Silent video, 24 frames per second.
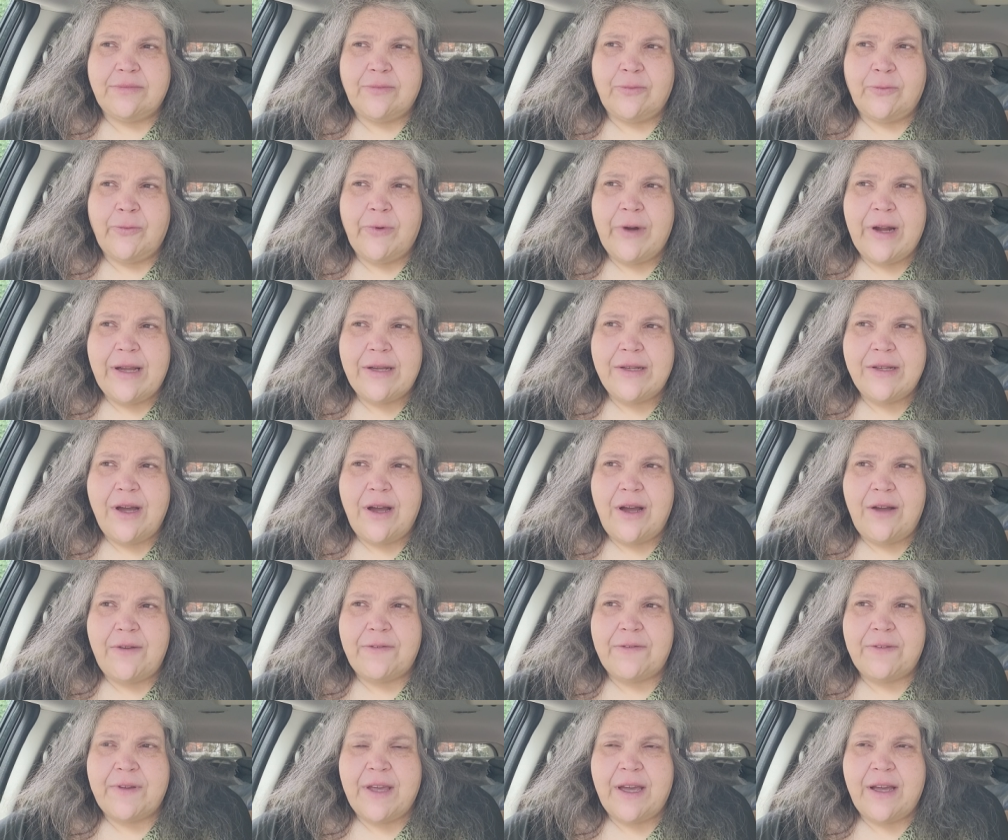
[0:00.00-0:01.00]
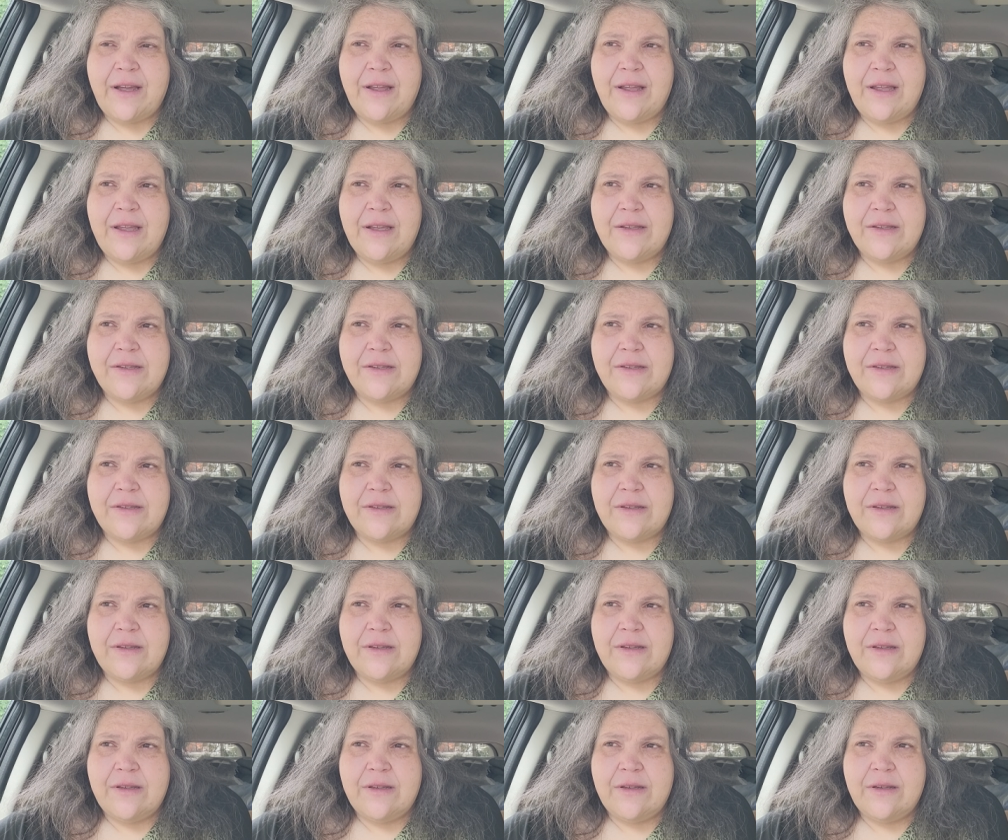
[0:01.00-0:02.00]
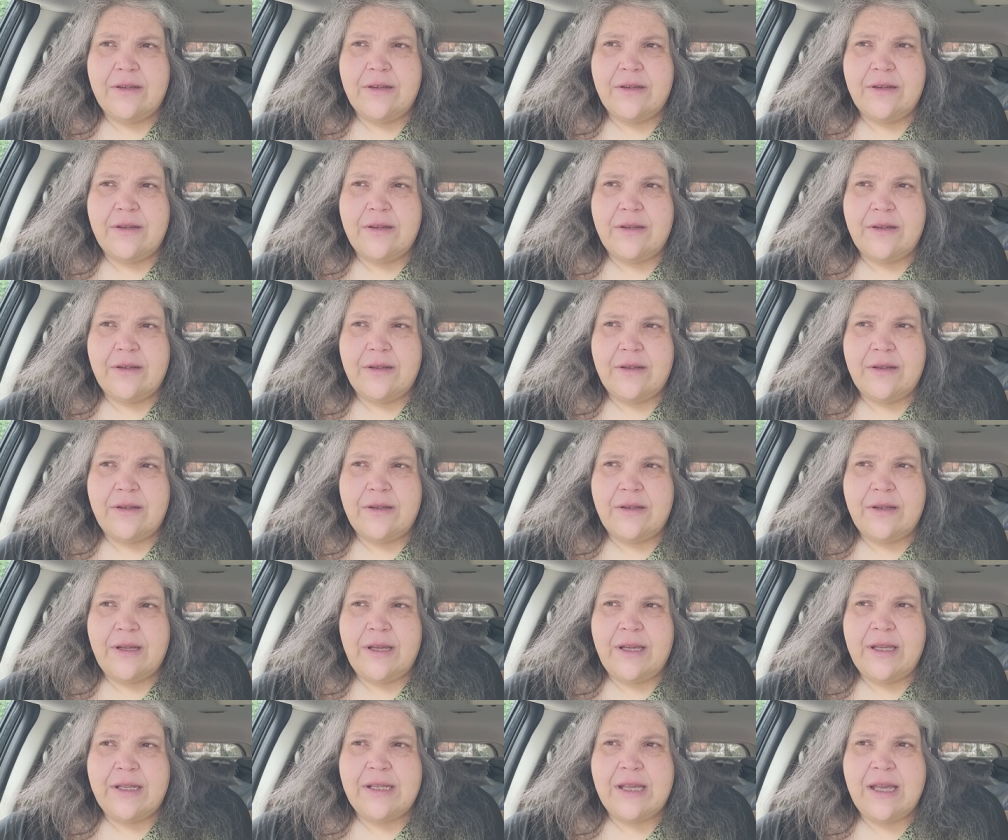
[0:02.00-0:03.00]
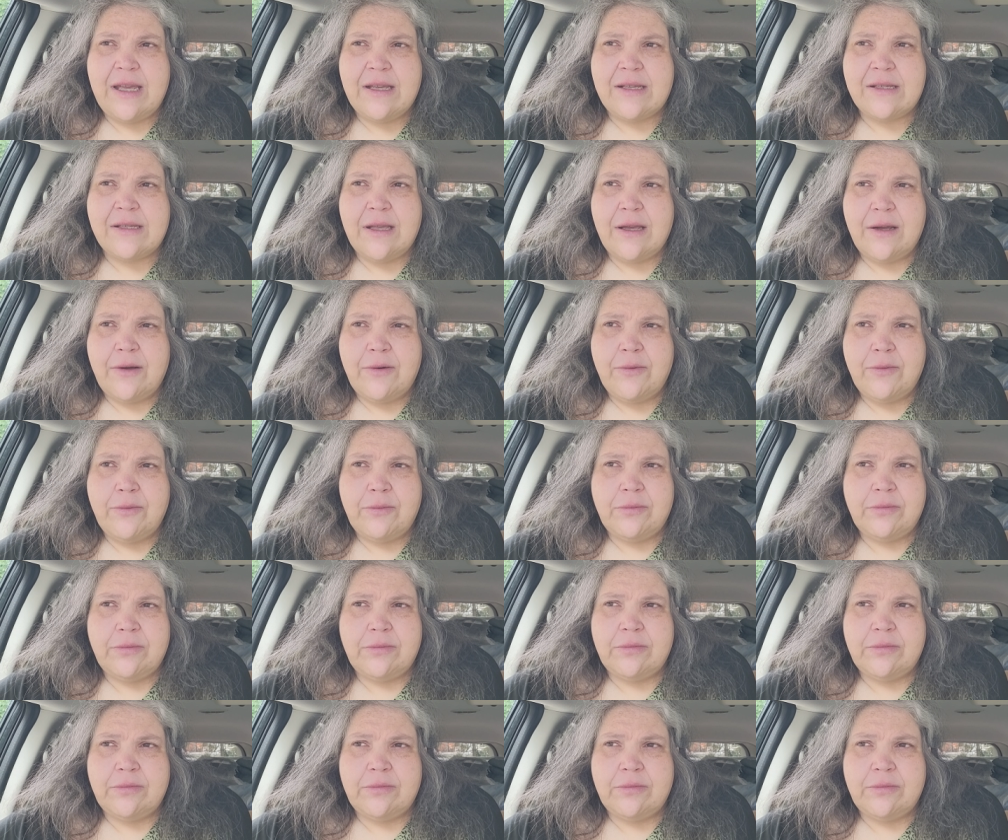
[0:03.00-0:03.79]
Randolph get is he takes out